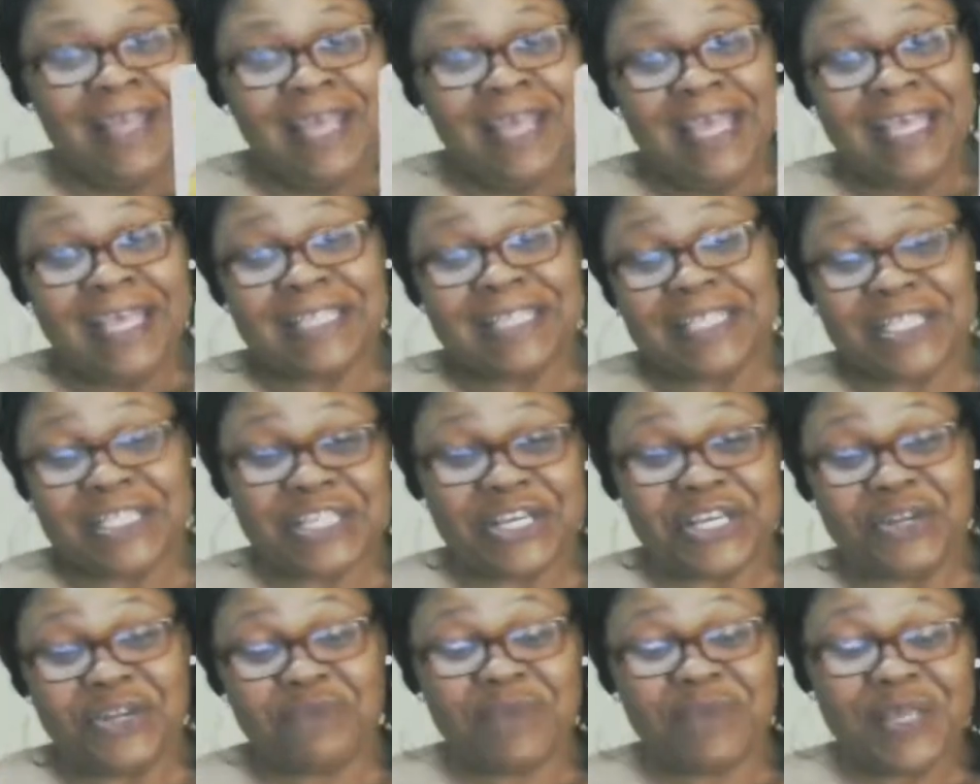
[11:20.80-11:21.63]
is the
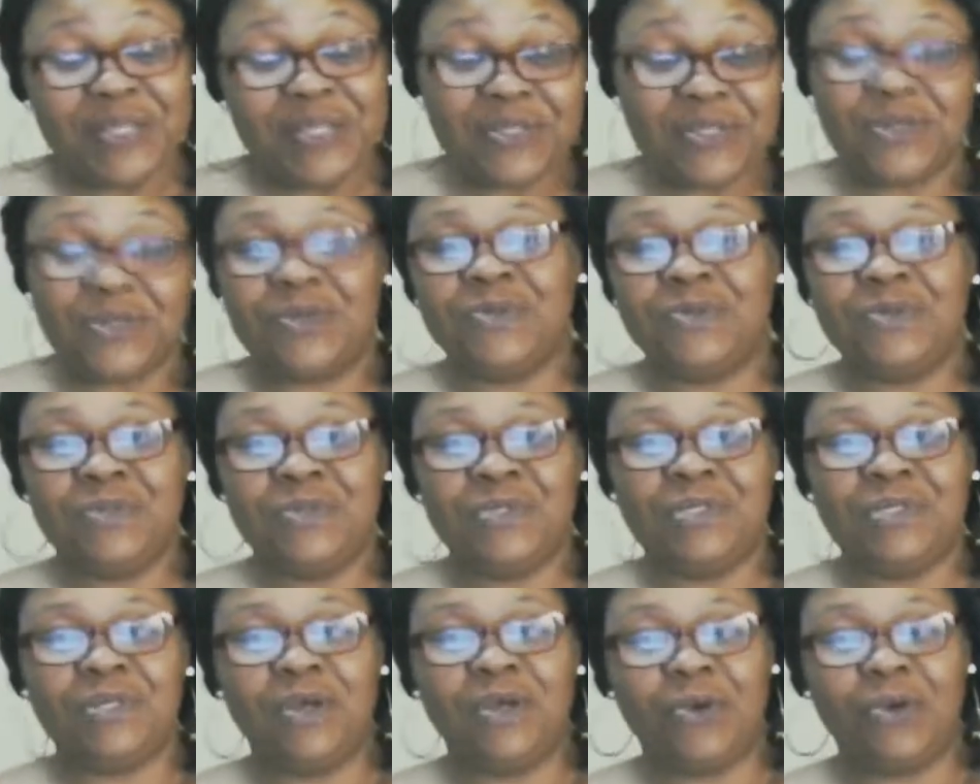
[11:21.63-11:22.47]
Ten of
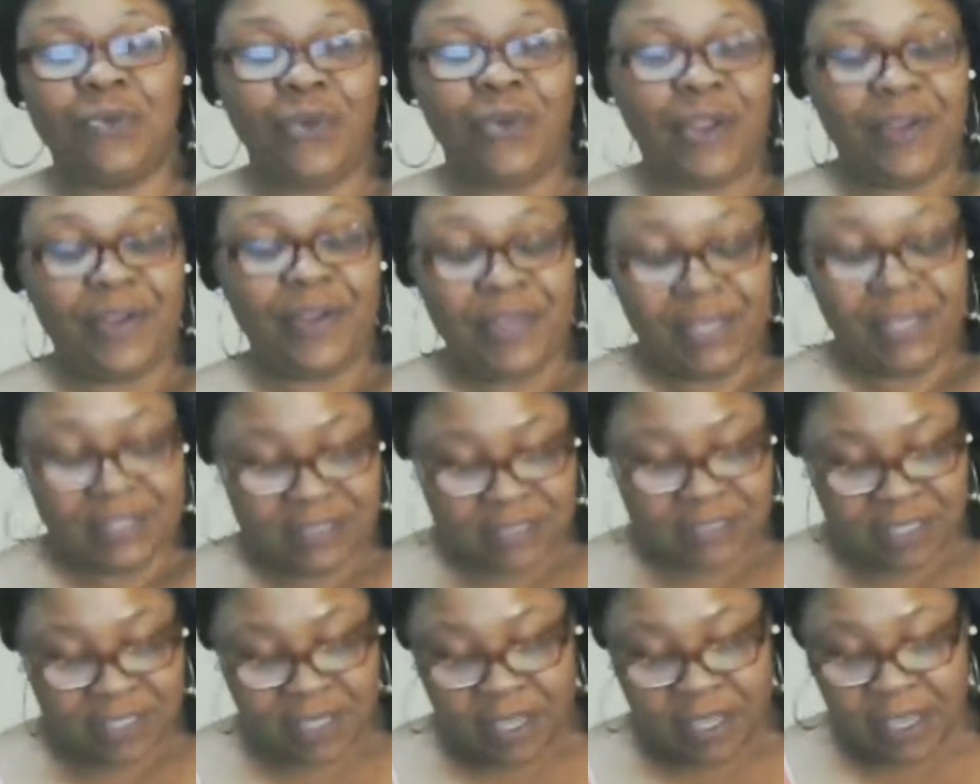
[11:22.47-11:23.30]
Pentacles
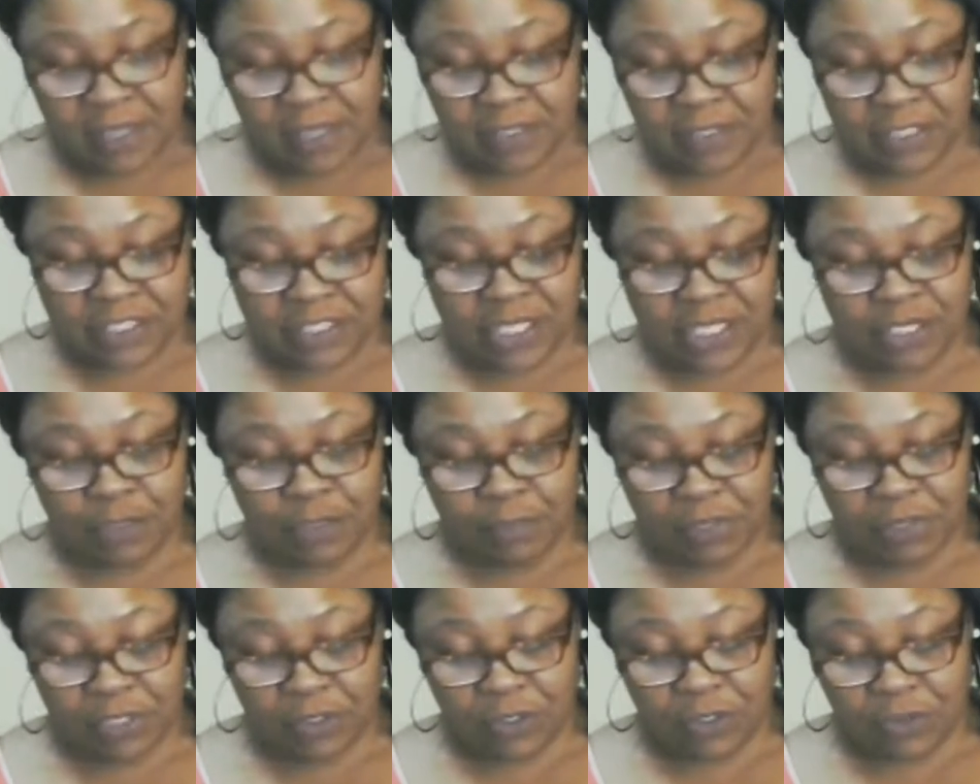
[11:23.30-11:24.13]
Aquarius. The Ten
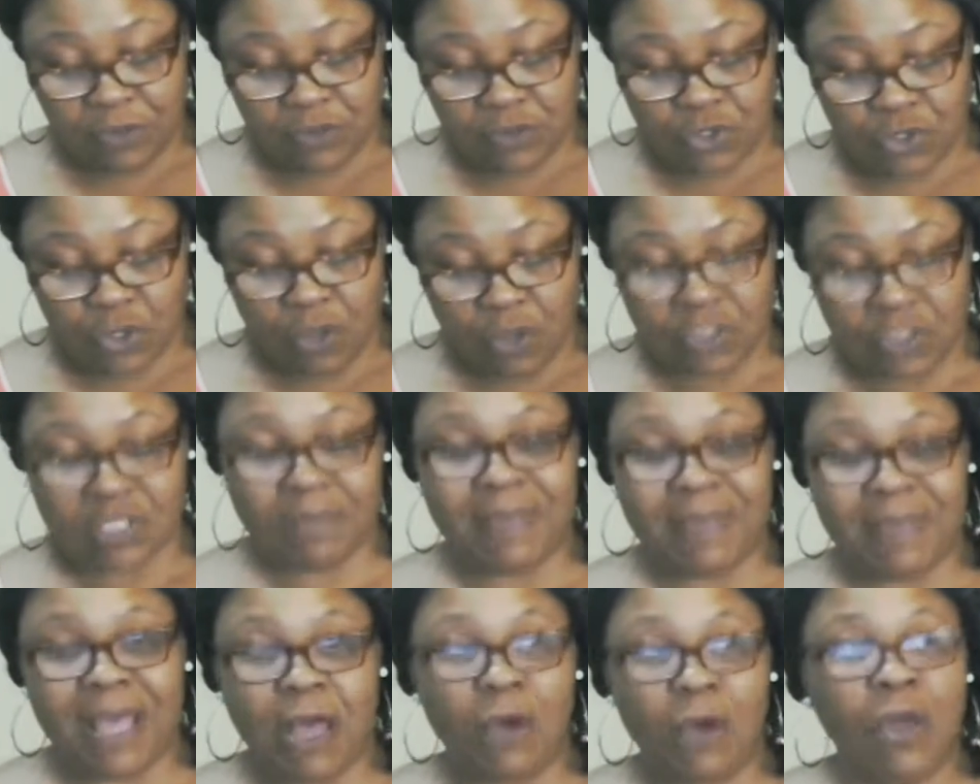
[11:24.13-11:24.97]
of Pentacles talks
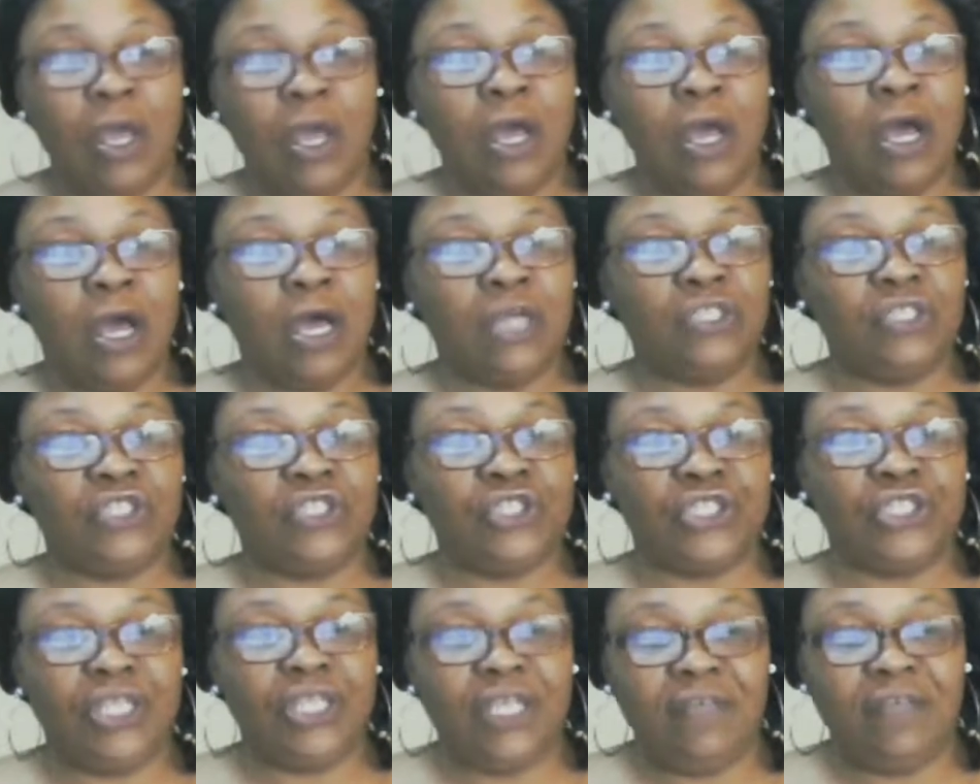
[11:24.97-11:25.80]
about
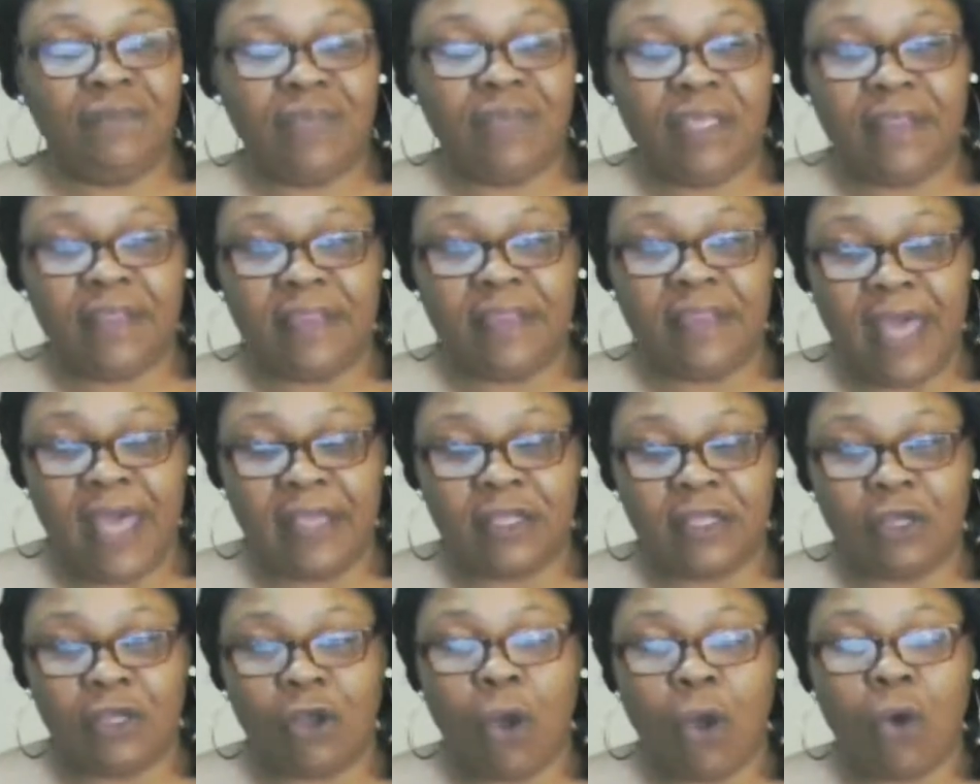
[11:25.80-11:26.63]
achieving
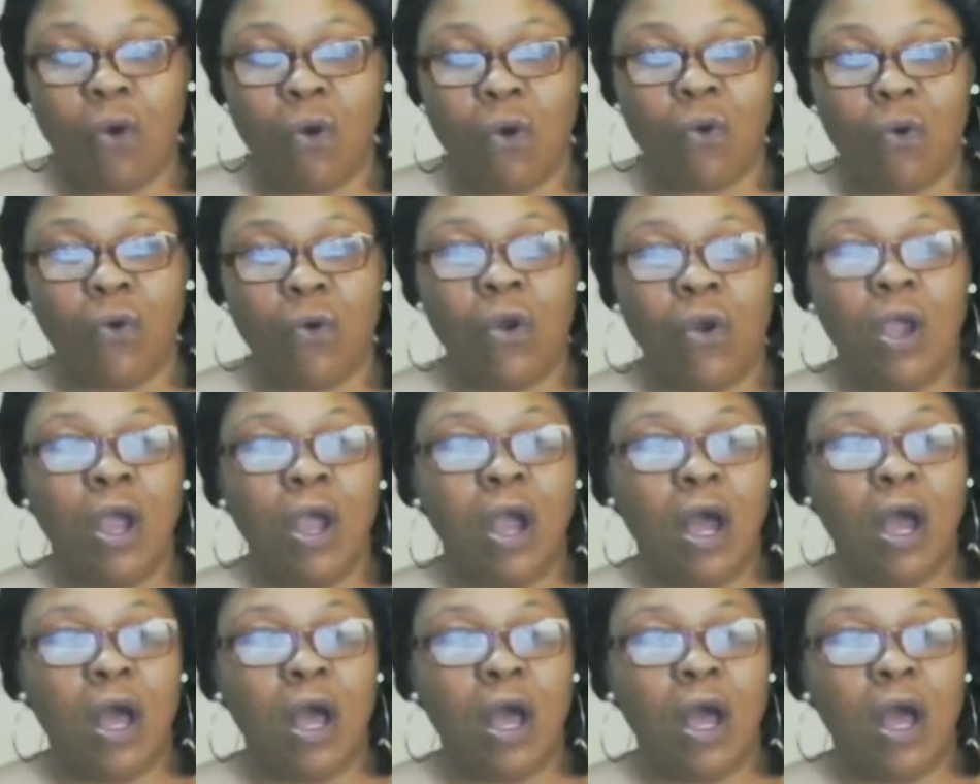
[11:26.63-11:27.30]
that goal.